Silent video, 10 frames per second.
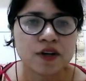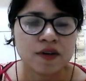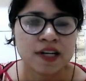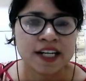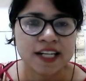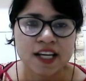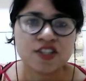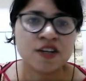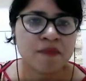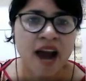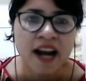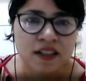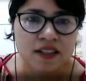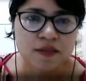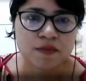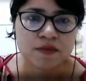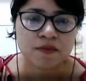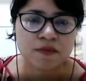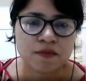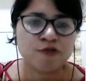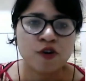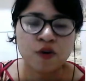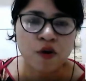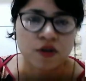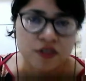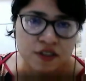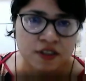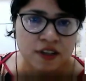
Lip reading: litigation practice before courts